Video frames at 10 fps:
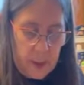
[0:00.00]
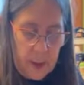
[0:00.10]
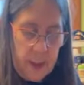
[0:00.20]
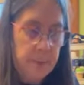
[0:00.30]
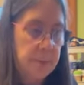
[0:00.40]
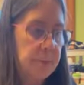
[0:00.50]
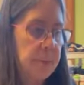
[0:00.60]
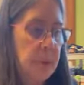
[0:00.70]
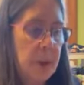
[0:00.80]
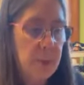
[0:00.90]
All right,
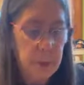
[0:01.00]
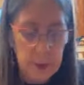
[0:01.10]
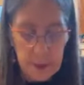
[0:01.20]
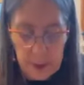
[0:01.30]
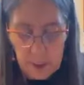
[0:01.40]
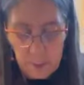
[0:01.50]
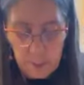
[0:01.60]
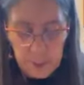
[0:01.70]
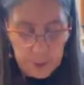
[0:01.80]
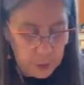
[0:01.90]
and we'll clean the
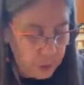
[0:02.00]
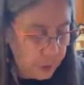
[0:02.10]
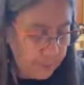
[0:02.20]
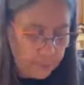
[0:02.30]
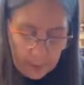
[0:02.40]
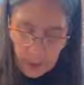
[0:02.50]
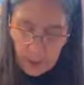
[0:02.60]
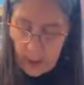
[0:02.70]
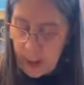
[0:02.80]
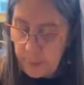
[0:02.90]
brush.
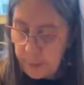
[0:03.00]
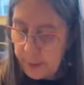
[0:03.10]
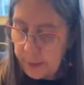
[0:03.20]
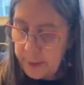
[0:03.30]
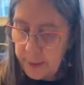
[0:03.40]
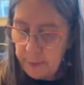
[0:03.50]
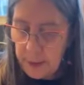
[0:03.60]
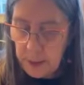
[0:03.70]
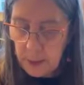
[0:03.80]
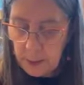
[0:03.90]
And we're going to
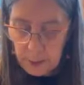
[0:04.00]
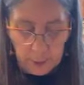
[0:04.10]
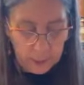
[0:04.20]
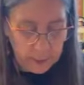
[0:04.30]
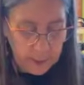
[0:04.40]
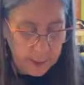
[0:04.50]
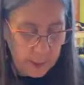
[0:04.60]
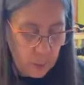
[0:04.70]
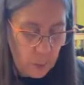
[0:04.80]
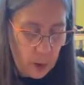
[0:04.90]
come in here, and
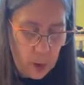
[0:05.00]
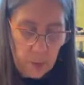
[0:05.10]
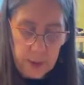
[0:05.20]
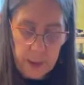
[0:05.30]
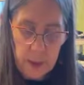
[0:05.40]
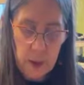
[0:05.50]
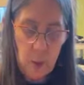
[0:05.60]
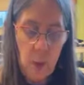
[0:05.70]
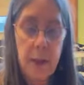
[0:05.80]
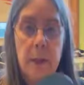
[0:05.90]
since we're already
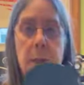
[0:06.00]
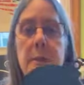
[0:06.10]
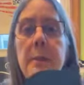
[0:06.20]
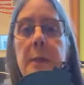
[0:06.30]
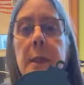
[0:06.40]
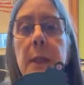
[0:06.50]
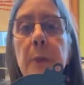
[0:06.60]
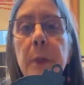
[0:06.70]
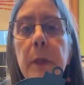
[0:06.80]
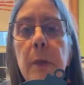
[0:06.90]
in the white, all right, so see,
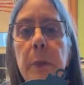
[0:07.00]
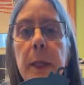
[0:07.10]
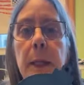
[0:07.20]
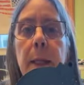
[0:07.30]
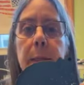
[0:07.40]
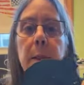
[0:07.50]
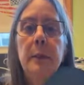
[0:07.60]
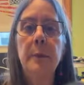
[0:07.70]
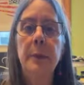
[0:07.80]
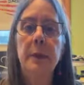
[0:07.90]
there we go. We got like a
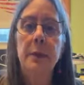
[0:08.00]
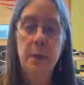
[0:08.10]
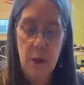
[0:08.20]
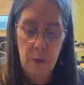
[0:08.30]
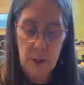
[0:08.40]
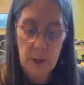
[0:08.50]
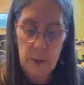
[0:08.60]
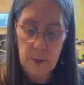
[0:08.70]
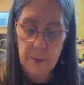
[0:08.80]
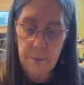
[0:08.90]
little bit of snow
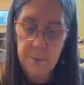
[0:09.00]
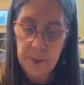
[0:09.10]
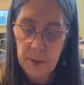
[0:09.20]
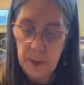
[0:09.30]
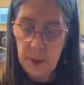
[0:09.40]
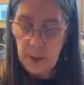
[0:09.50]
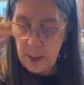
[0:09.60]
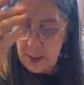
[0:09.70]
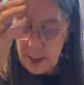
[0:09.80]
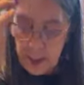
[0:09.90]
here.
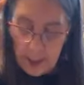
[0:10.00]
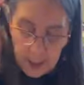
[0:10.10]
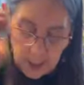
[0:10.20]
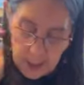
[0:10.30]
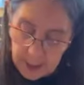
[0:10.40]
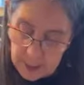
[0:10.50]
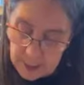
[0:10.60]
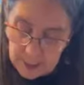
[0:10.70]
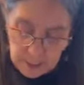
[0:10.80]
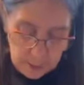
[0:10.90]

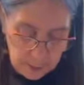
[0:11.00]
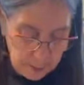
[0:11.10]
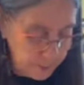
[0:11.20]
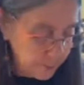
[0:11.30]
And